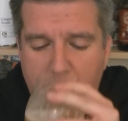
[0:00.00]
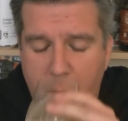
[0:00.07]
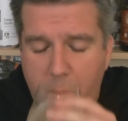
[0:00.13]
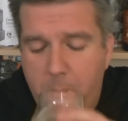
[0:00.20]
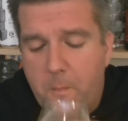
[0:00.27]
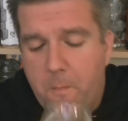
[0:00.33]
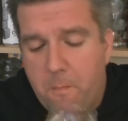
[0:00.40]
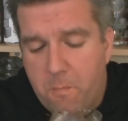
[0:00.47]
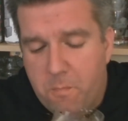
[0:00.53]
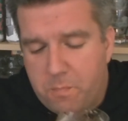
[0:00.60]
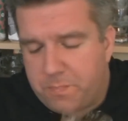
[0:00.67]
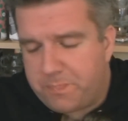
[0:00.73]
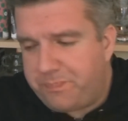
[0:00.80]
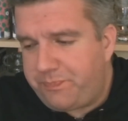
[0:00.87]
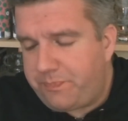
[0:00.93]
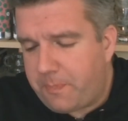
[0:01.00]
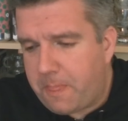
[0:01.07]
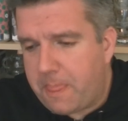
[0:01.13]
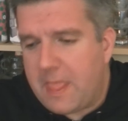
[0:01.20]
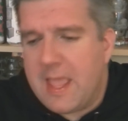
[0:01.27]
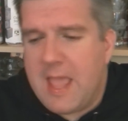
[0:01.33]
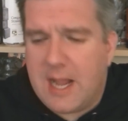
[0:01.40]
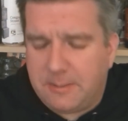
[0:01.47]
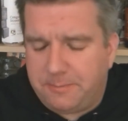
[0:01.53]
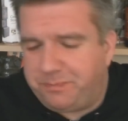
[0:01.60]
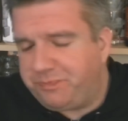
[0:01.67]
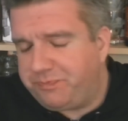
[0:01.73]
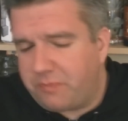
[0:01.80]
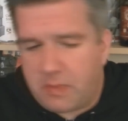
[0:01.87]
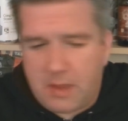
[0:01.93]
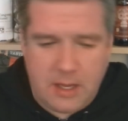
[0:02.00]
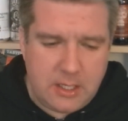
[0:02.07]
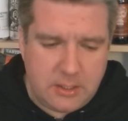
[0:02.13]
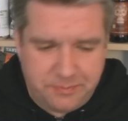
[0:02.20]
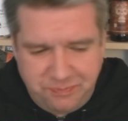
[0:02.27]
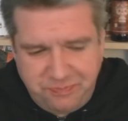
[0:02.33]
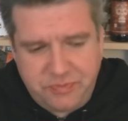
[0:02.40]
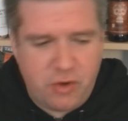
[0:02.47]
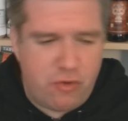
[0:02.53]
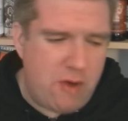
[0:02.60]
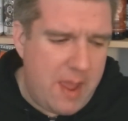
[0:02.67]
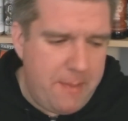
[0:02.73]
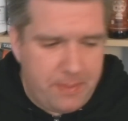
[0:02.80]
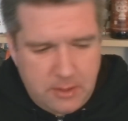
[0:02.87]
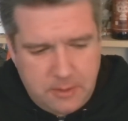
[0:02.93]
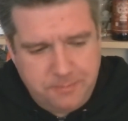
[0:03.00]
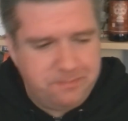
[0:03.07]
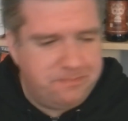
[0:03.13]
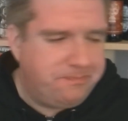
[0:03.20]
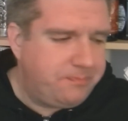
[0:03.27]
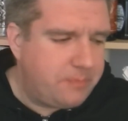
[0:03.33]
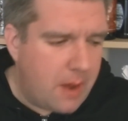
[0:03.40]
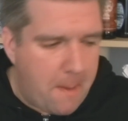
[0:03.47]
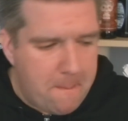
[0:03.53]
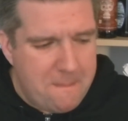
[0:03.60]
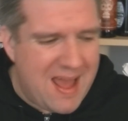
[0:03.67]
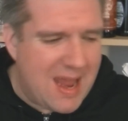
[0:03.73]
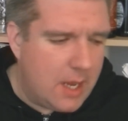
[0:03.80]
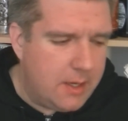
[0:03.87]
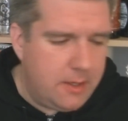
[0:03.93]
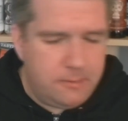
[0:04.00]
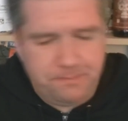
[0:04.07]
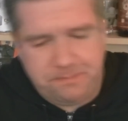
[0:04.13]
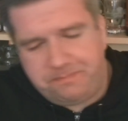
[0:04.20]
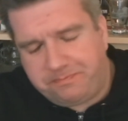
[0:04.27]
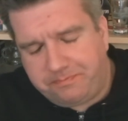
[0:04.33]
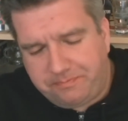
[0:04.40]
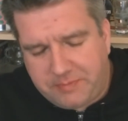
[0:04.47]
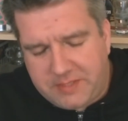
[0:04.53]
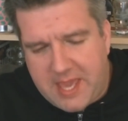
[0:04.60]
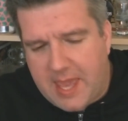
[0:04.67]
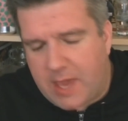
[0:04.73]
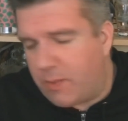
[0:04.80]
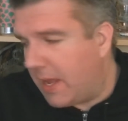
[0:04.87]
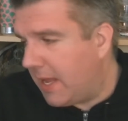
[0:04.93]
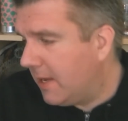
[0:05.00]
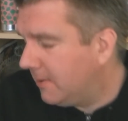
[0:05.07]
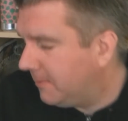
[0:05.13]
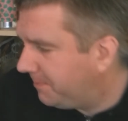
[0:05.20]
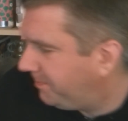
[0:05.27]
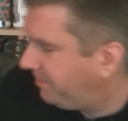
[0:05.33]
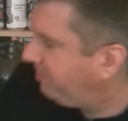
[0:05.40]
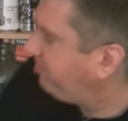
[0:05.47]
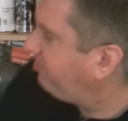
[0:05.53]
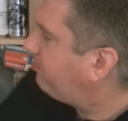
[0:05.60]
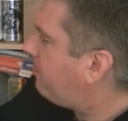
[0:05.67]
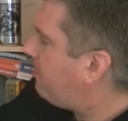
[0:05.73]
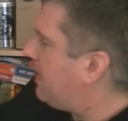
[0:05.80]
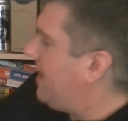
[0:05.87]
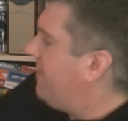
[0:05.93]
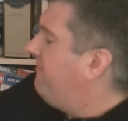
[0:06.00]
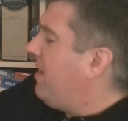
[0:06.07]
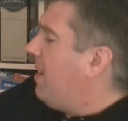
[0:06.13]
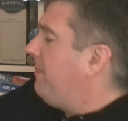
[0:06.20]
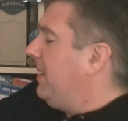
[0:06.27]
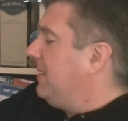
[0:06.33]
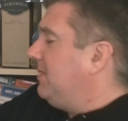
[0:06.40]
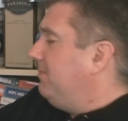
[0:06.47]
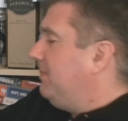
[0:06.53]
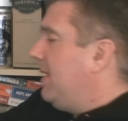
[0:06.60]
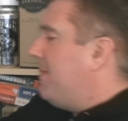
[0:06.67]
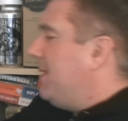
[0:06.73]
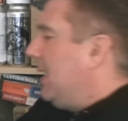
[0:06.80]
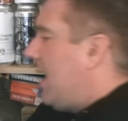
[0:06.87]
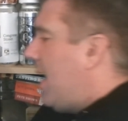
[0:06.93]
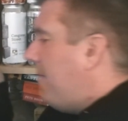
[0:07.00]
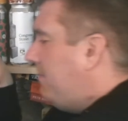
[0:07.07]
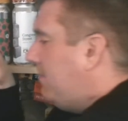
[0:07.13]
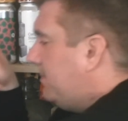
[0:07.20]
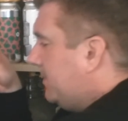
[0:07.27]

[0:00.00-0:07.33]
Mm. Yeah. Grape, melon, kiwi. Very pleasant, lemon lime.